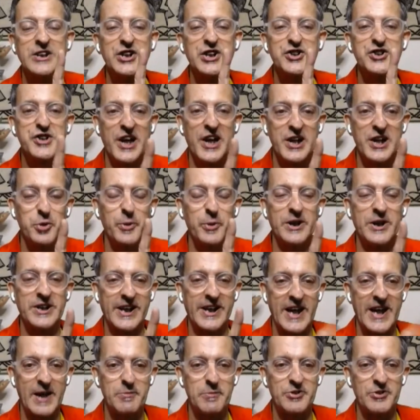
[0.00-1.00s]
just tell you where the
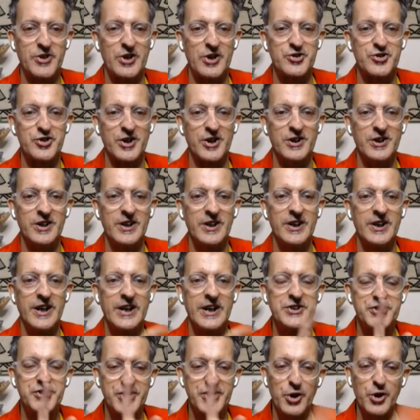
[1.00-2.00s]
game is, Harsha.
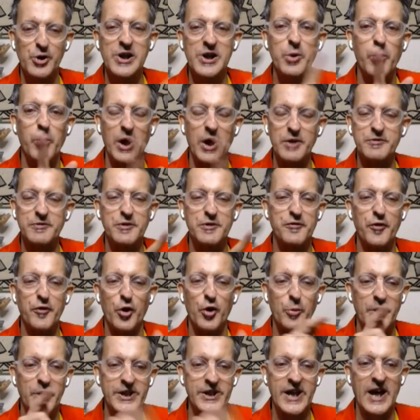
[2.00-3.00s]
It's yeah. the only one of the
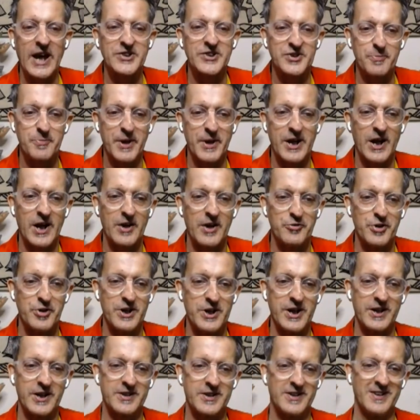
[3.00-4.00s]
four where he hasn't made hundred
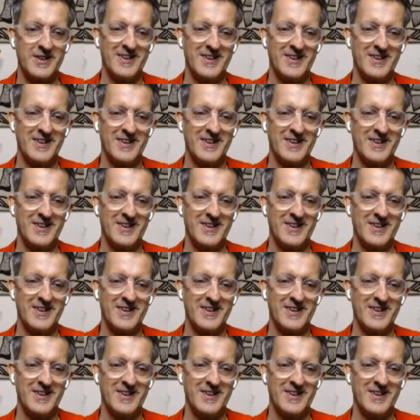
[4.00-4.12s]
yet.